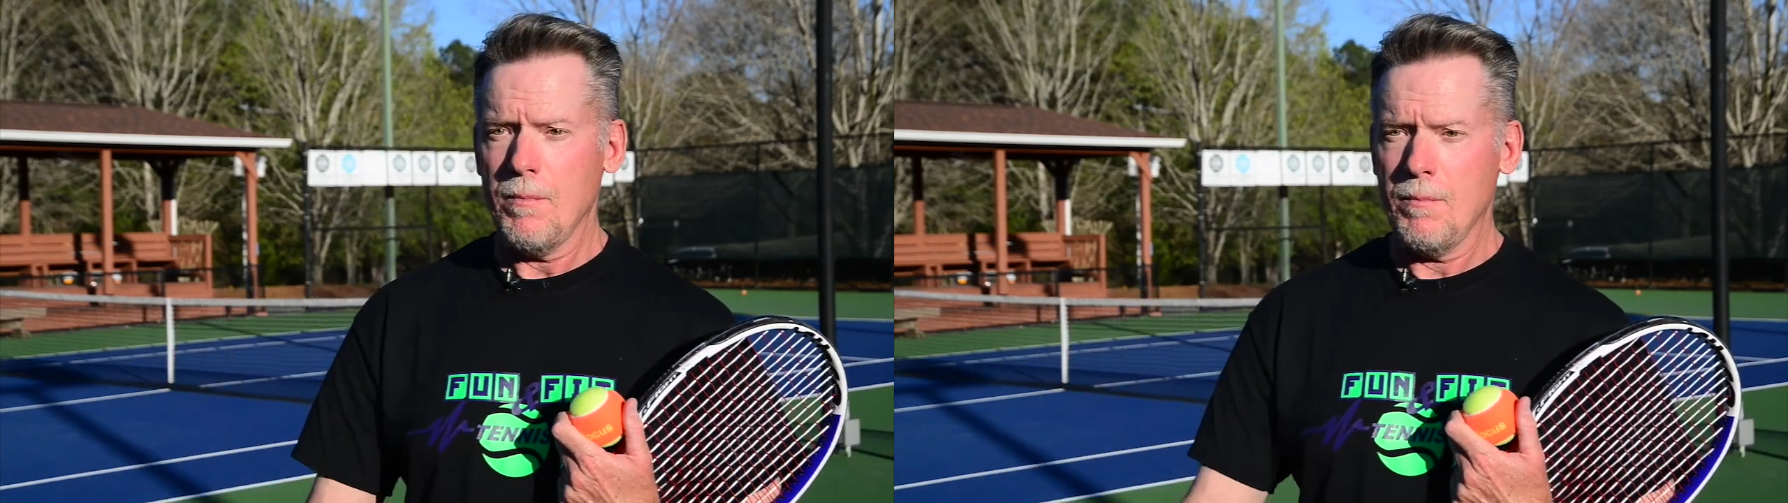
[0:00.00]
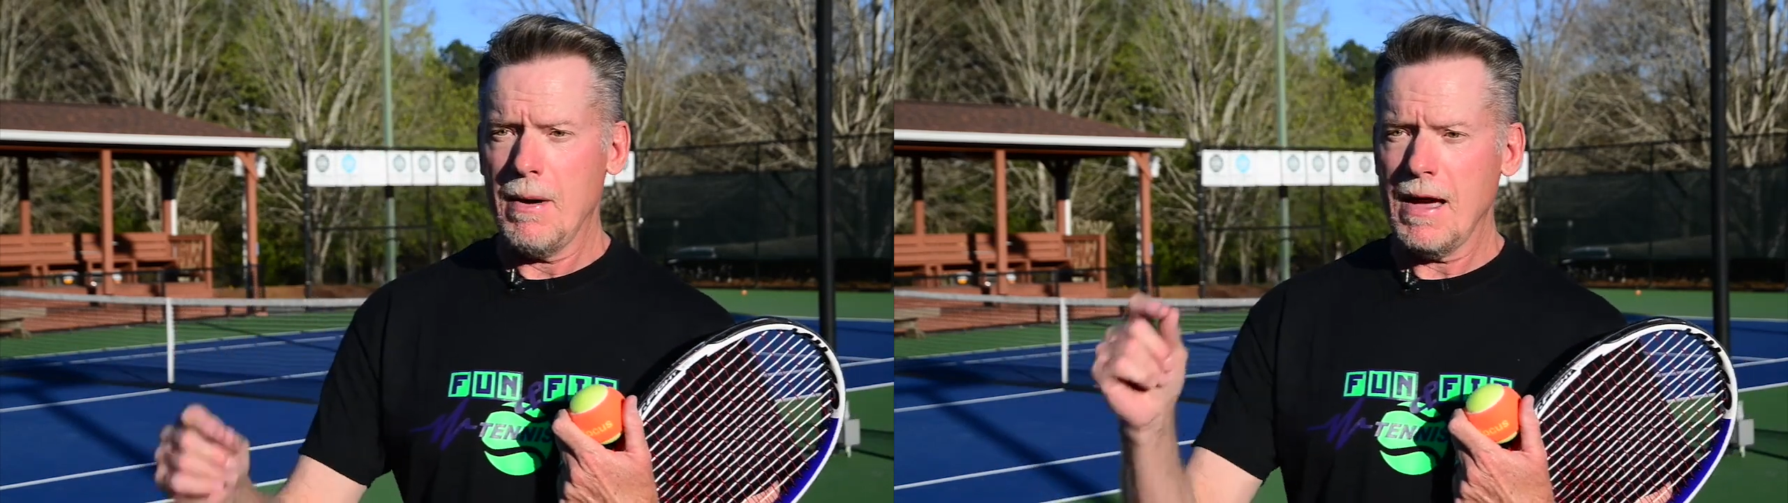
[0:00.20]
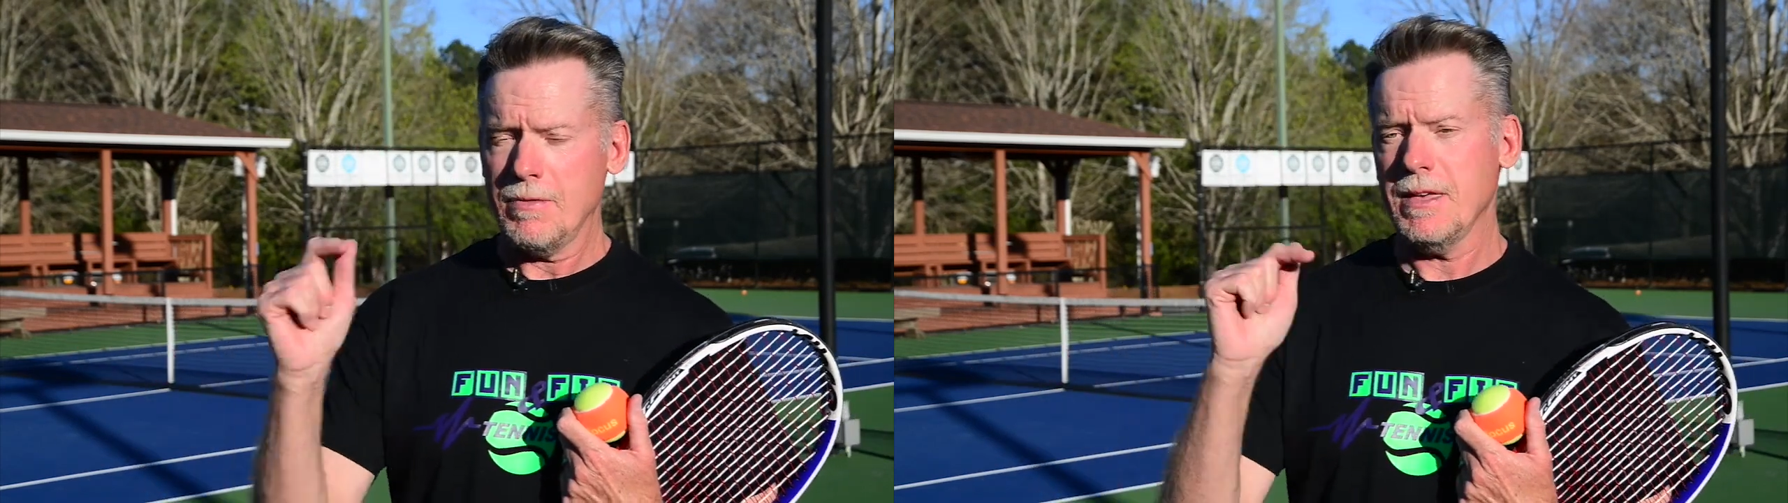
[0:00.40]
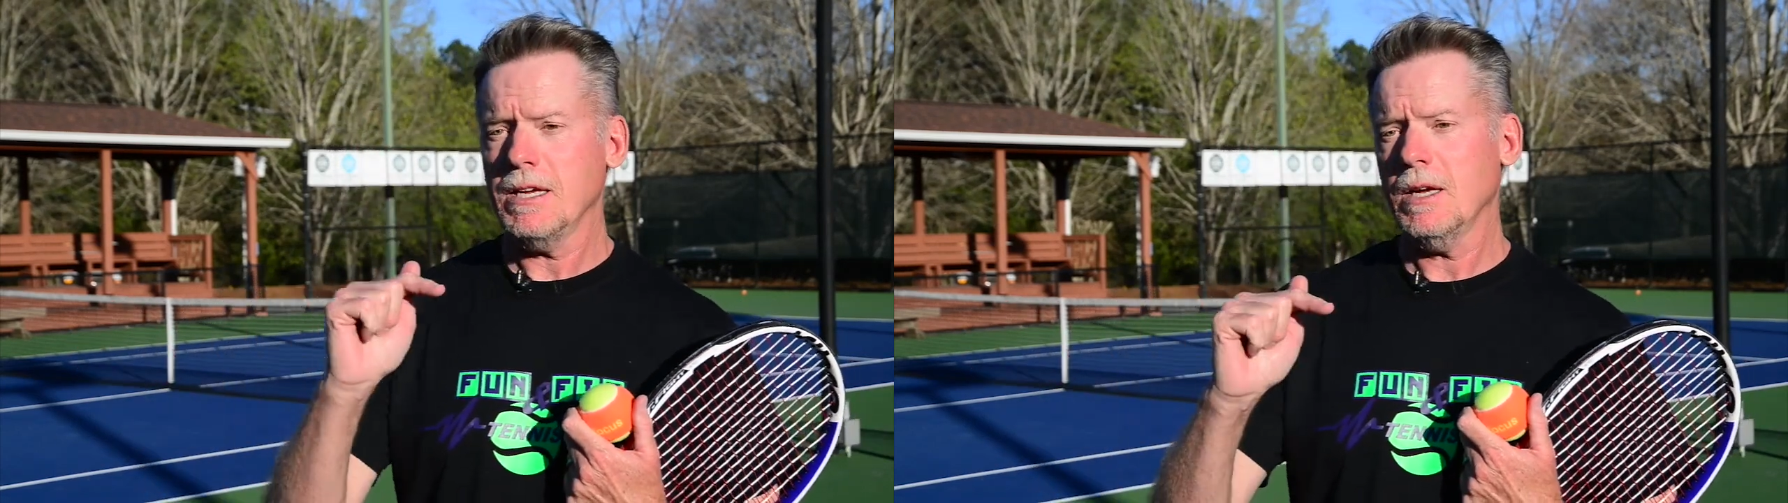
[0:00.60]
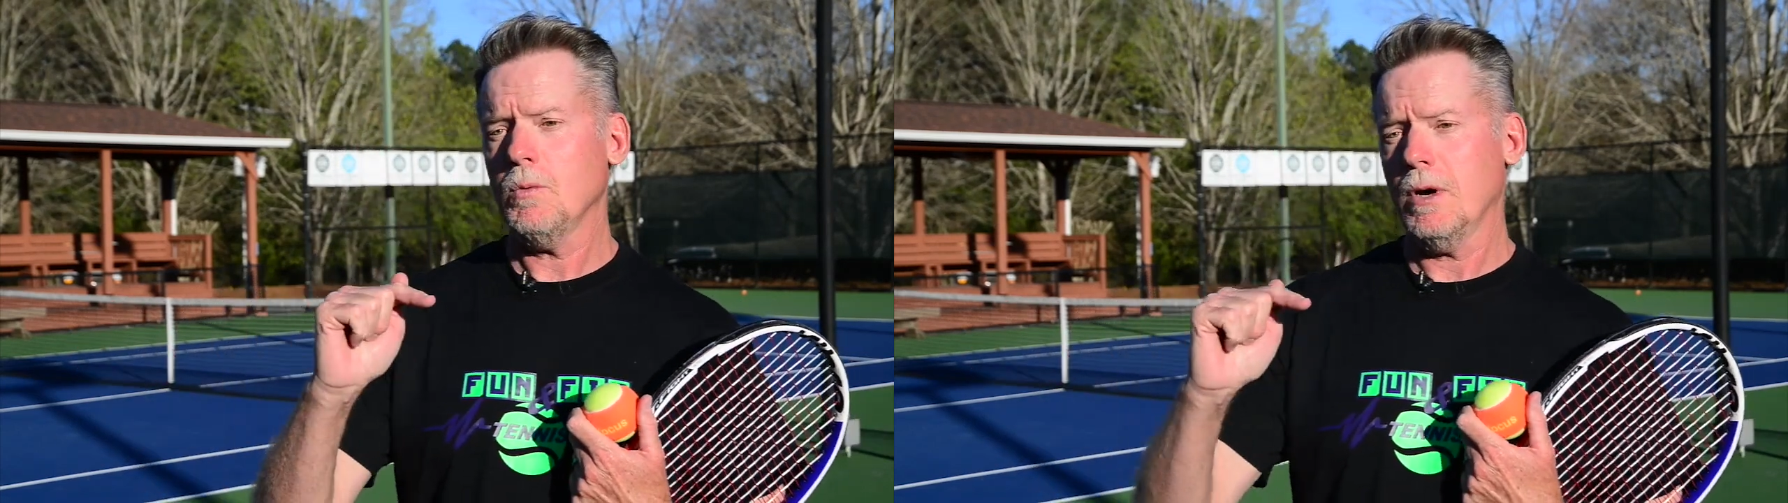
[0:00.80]
my
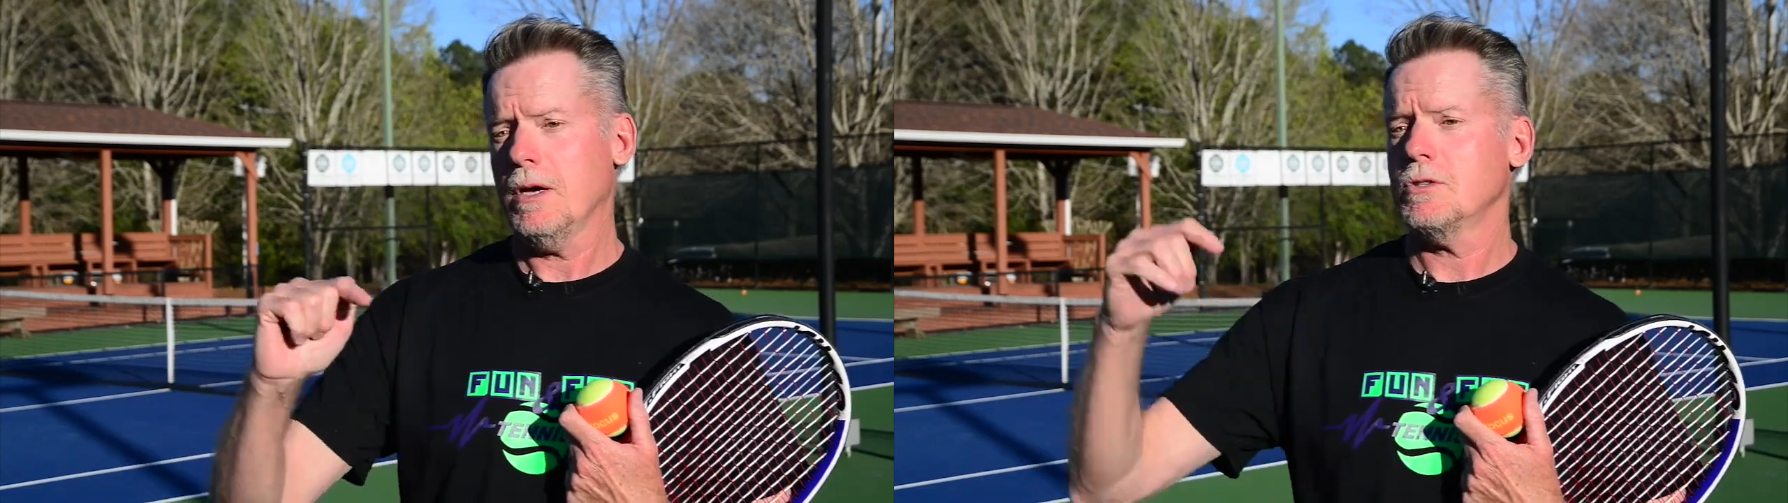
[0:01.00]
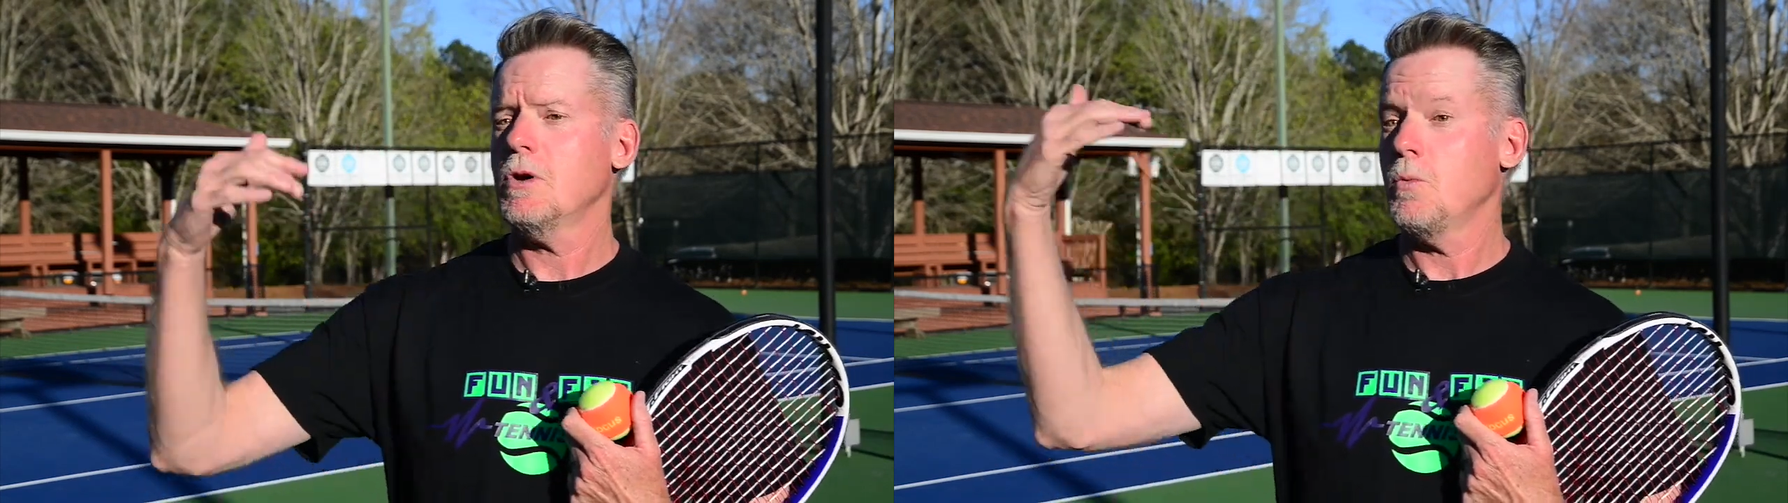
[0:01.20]
thinking was